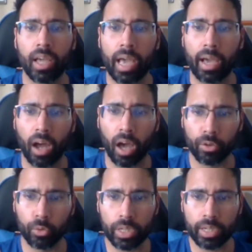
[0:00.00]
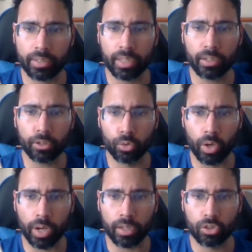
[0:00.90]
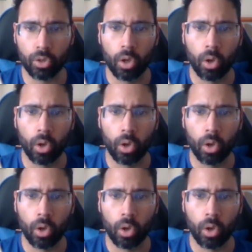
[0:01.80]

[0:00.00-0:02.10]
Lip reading: and either we continue to range